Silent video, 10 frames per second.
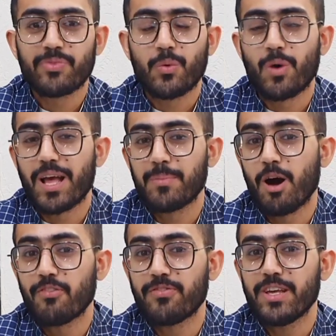what I'm
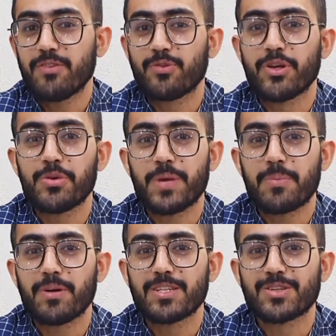offering for you people